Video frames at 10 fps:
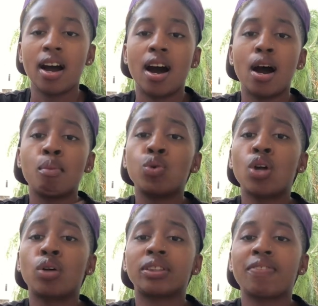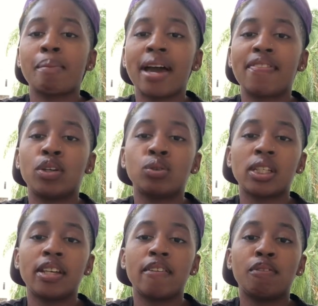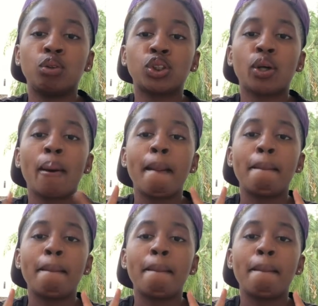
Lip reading: Who knows if I might have to use it in the future,